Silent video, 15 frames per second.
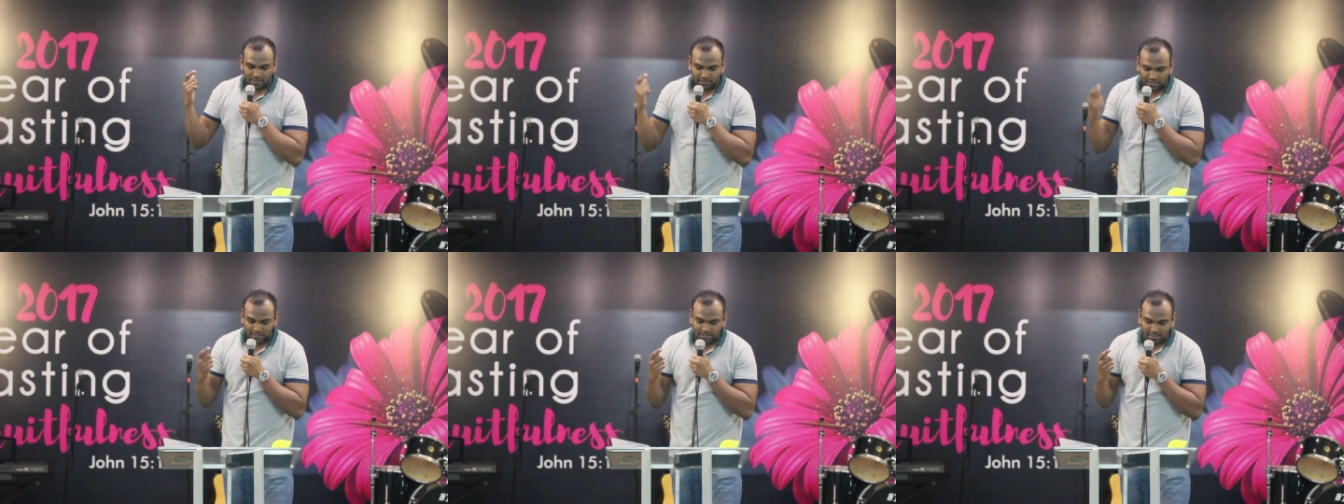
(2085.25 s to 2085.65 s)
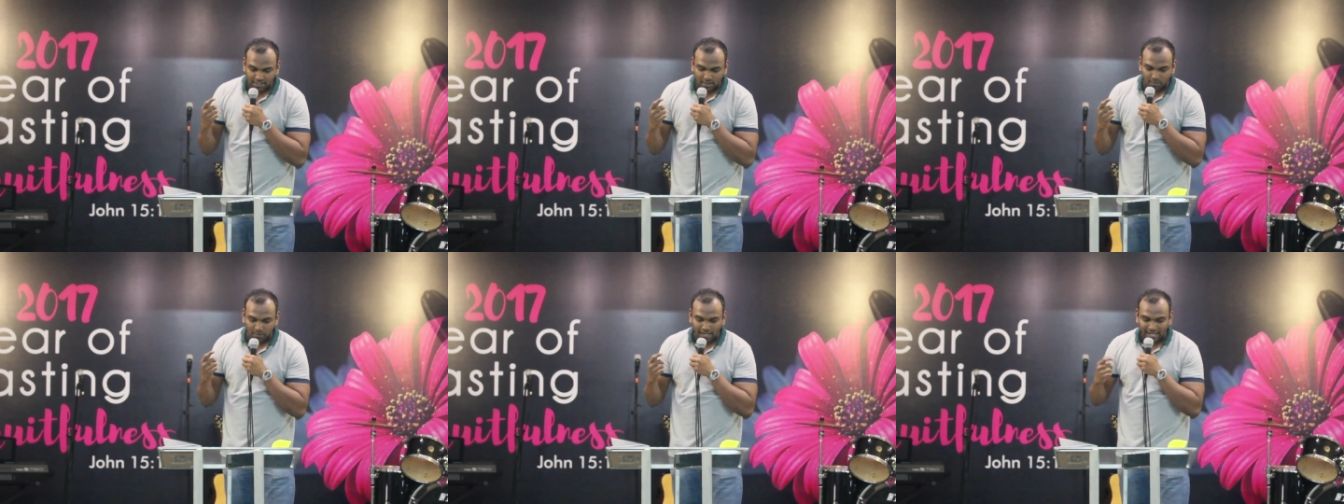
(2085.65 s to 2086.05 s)
Jesus
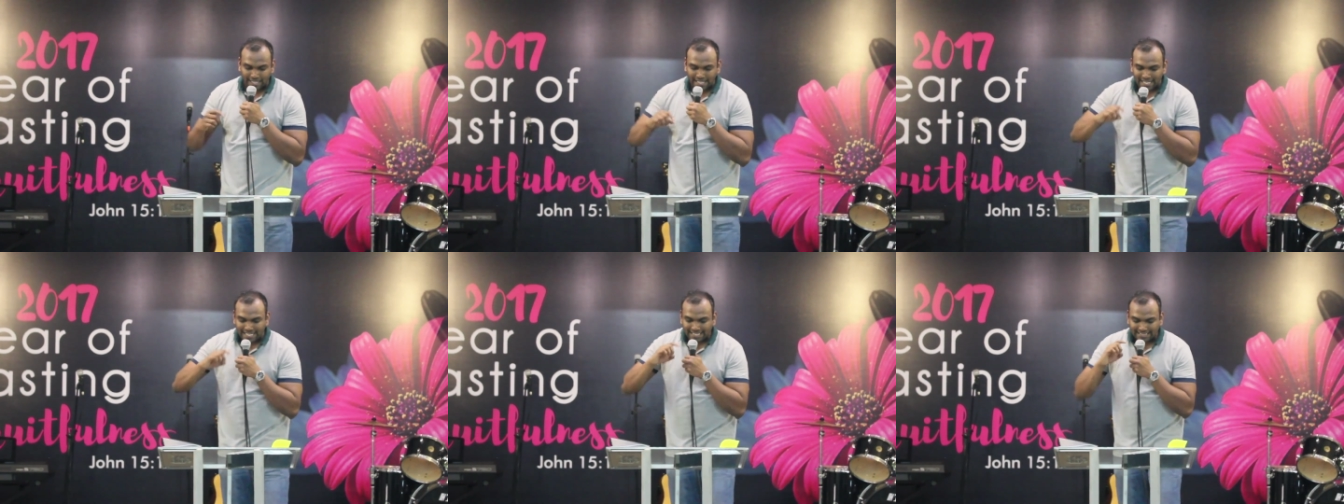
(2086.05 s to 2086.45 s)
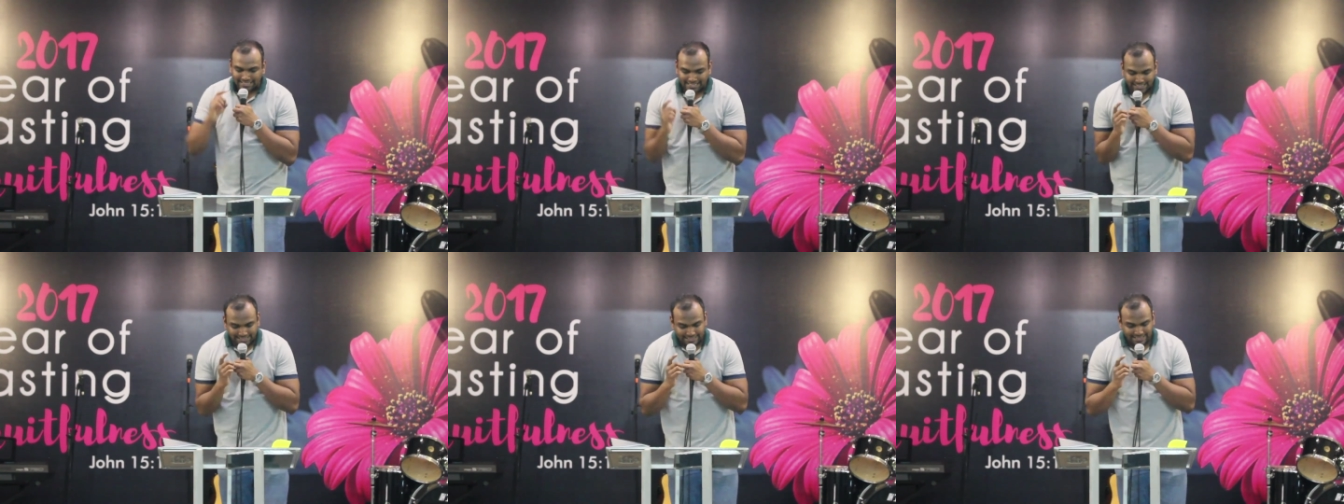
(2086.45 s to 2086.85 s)
replied,
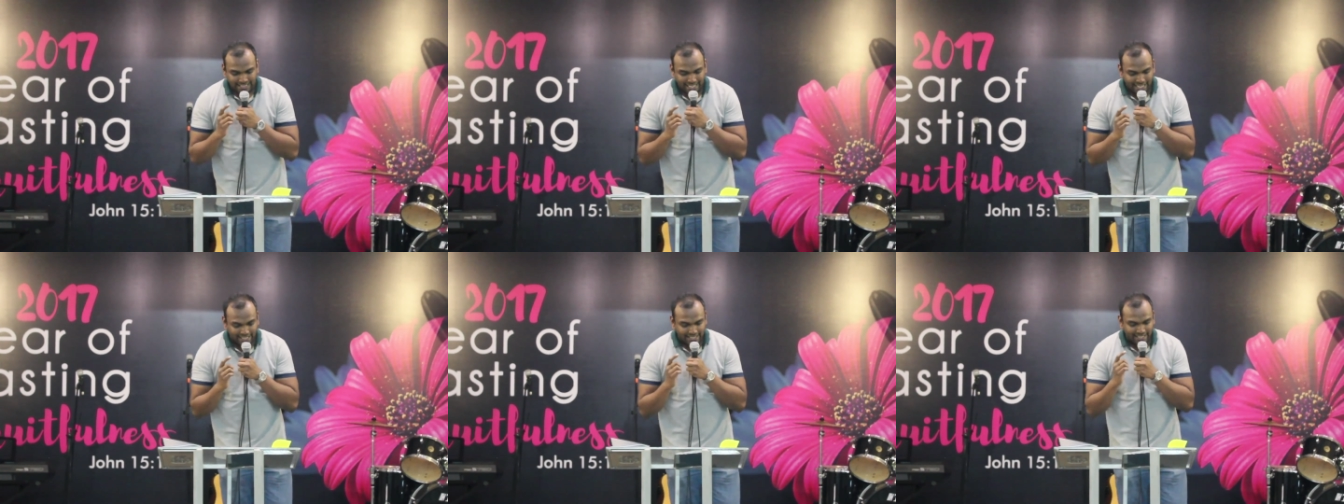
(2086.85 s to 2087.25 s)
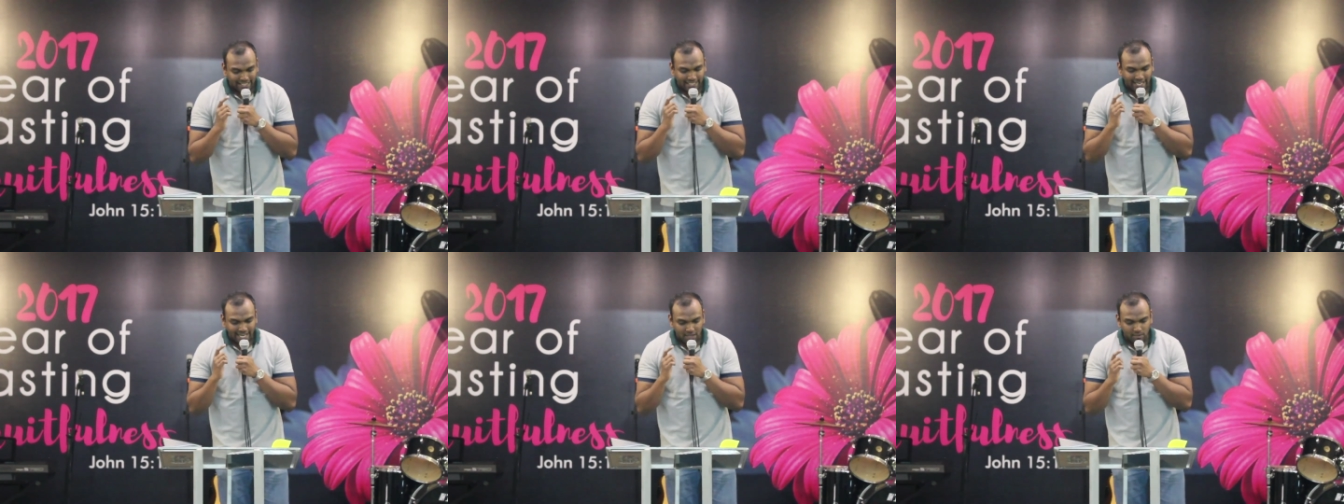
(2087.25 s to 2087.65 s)
This kind
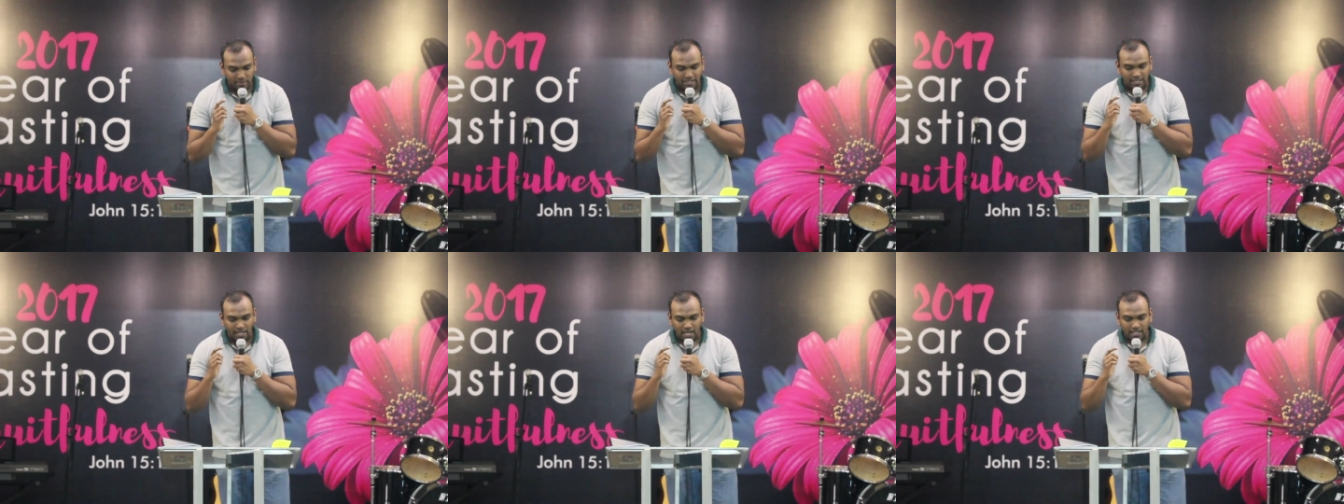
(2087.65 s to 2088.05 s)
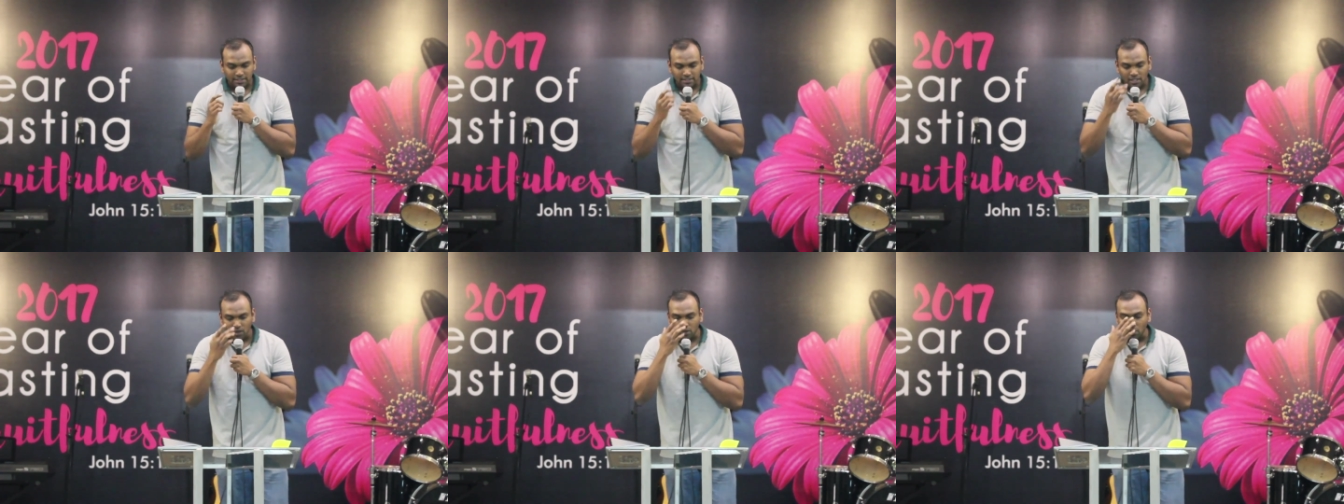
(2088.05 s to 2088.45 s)
can be
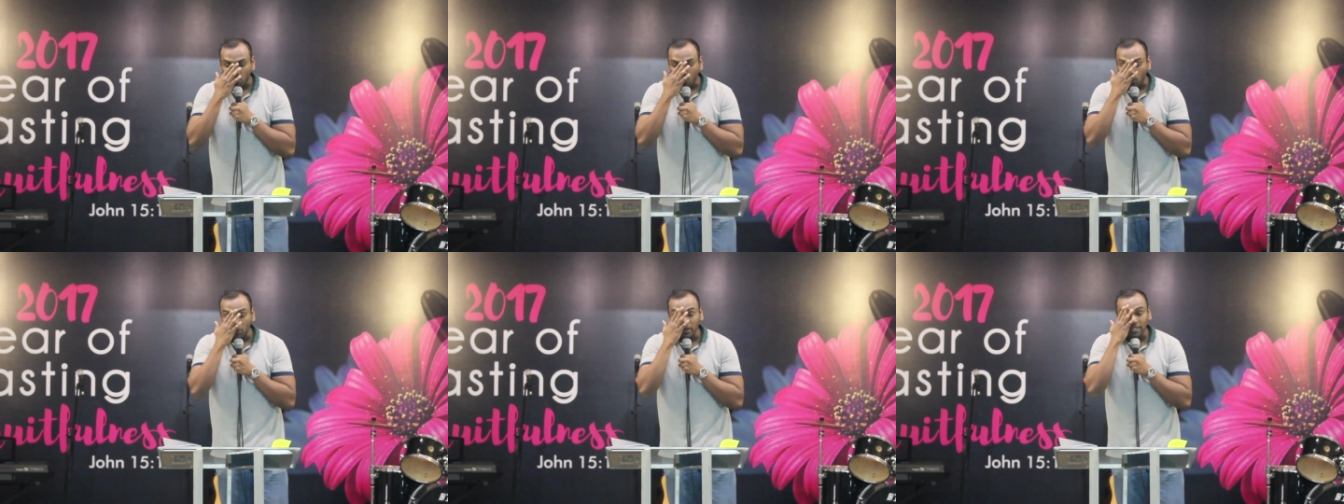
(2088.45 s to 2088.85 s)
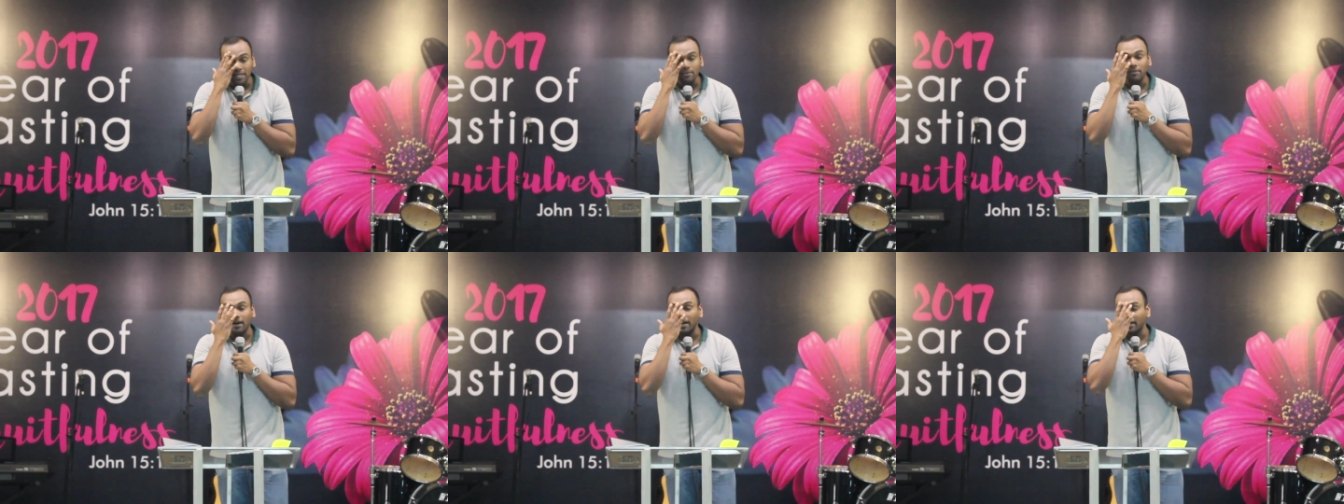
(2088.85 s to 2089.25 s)
cast out
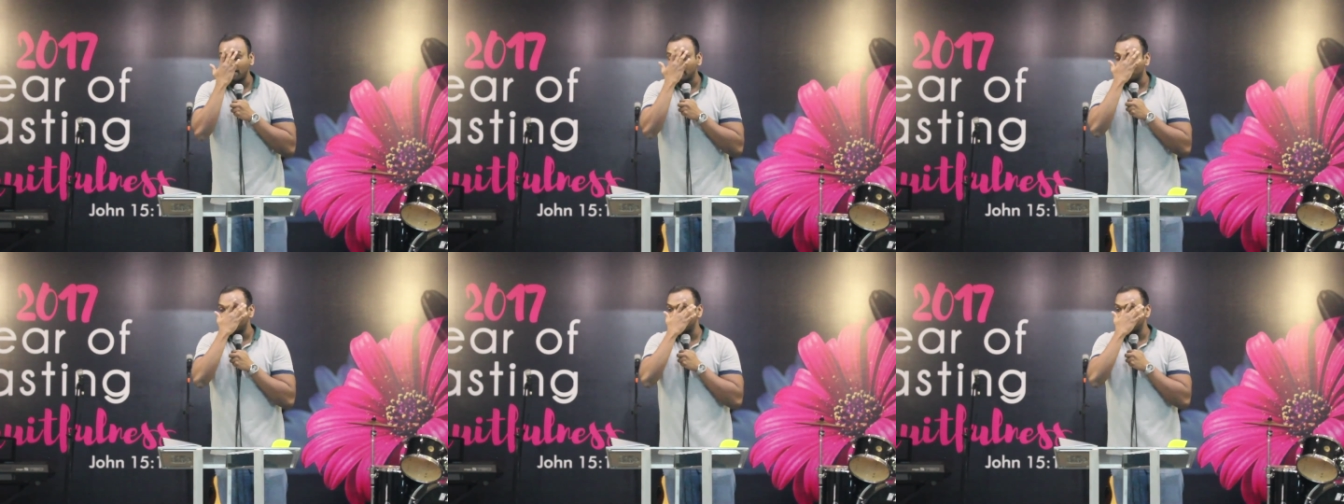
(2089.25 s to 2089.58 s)
only by